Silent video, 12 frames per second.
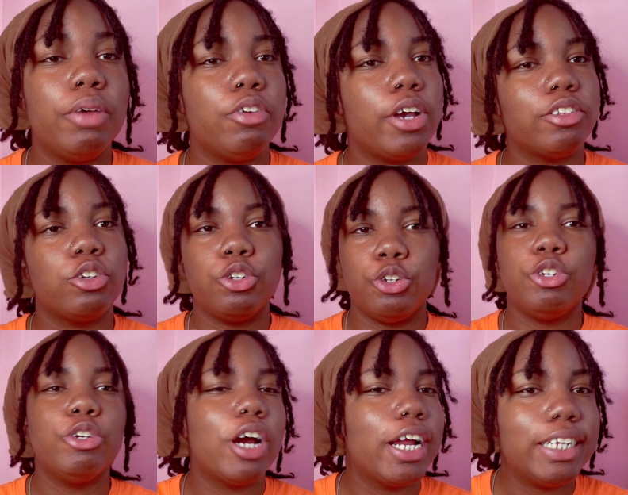If you guys are new,
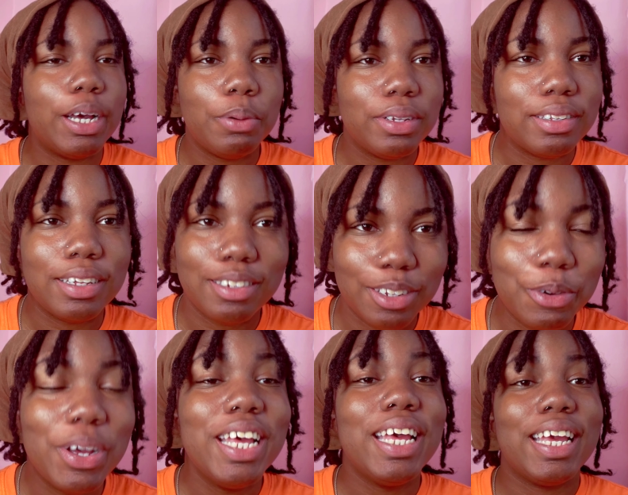you already know what to
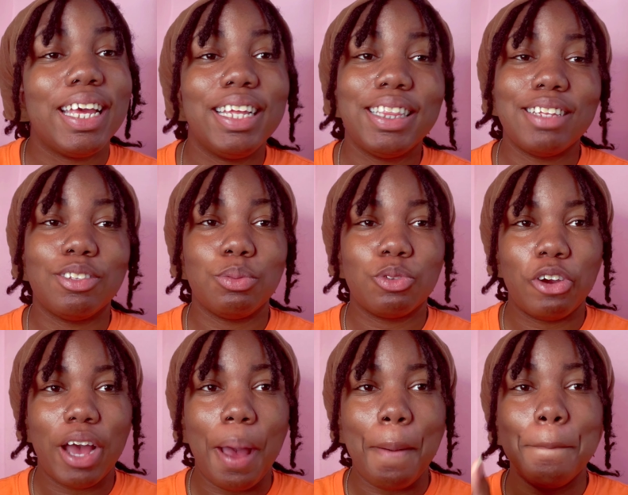do. Hit that
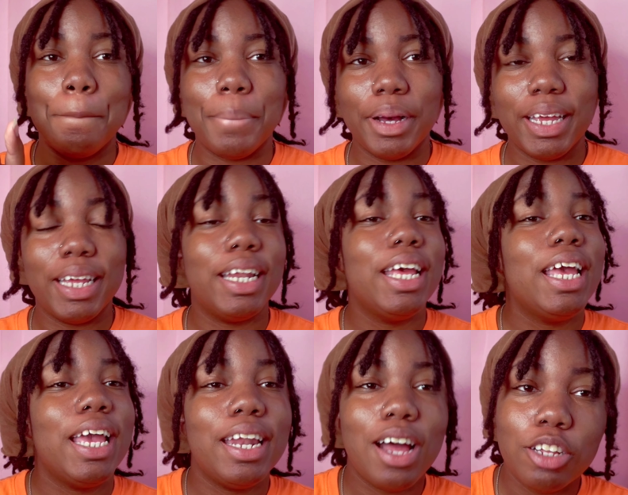subscribe button,
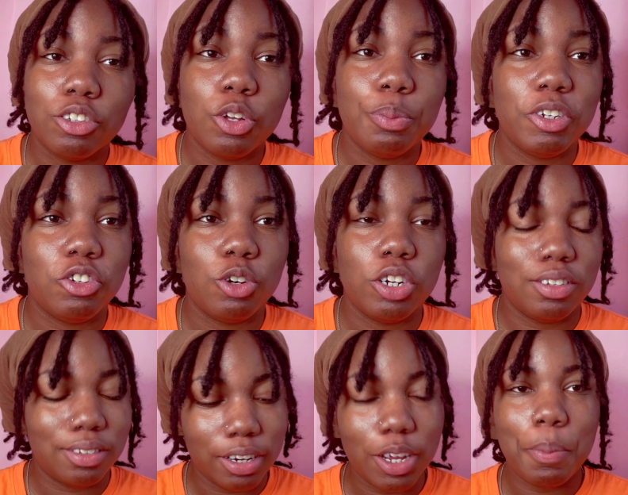and also be sure
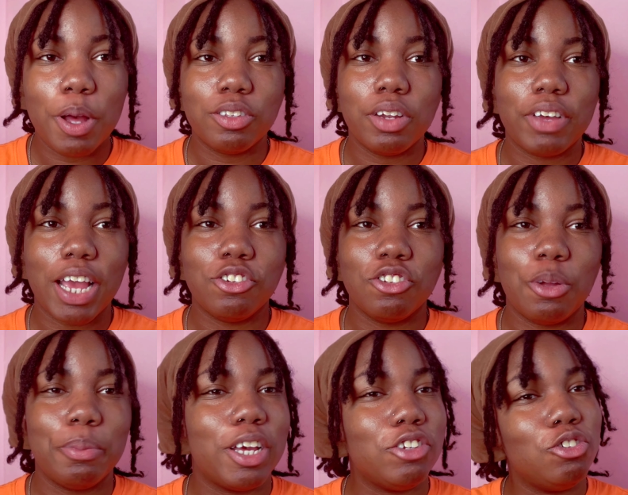to turn your post notifications
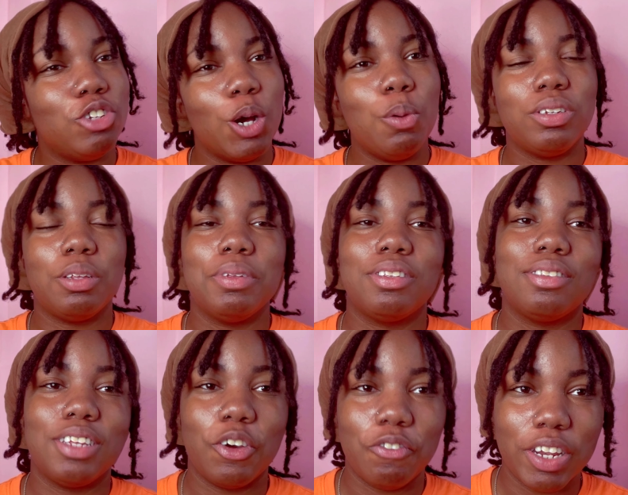on because you don't want to miss a
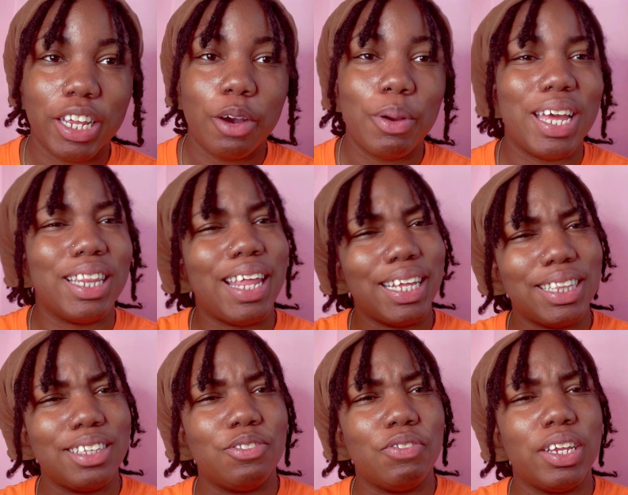single video, and
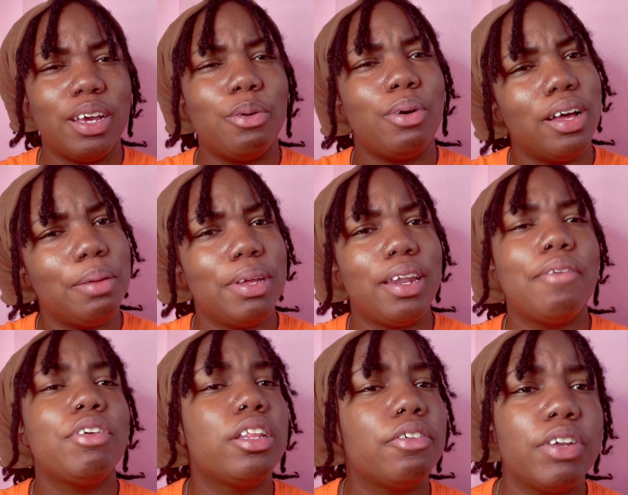like this video up and
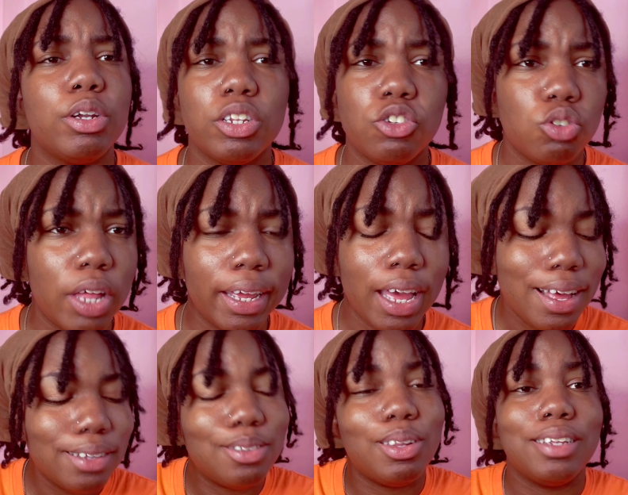every other video that you like.
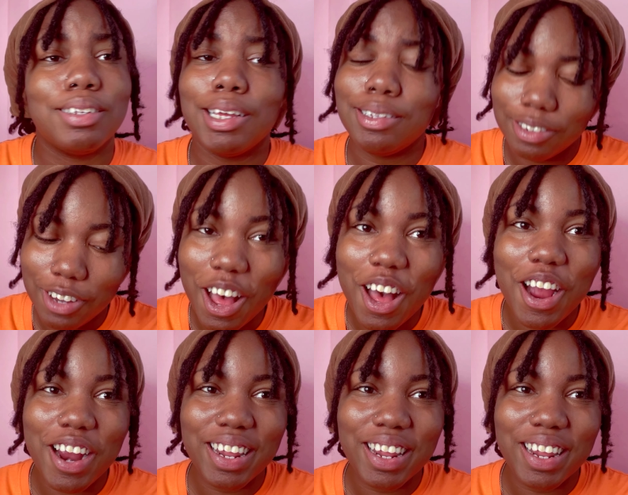So let's get started.